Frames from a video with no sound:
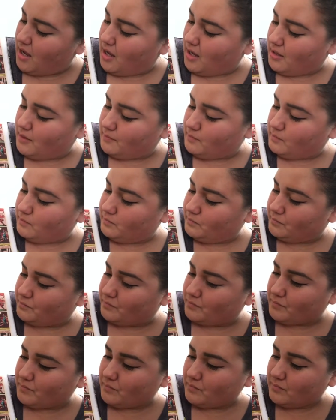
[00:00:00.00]

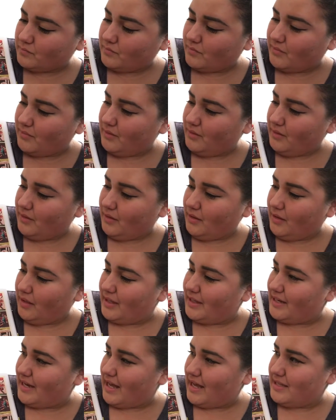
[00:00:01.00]

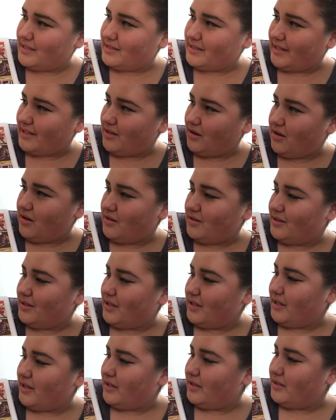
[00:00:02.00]
It has like all
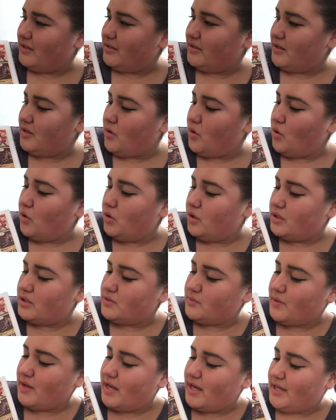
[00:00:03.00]
the
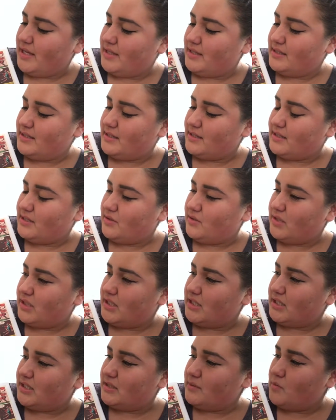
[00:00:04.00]
old ones. You
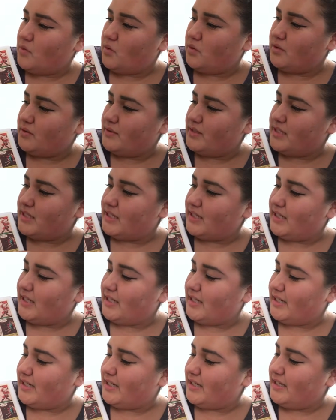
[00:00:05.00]
could see some old ones in
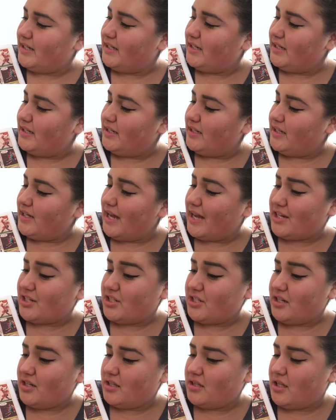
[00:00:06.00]
here.
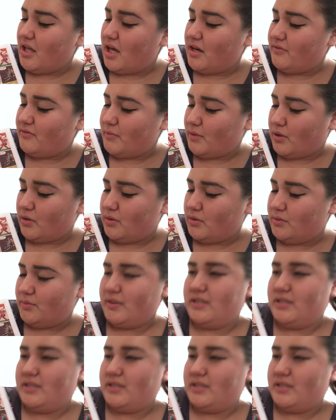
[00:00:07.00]
Actually, a lot of them are old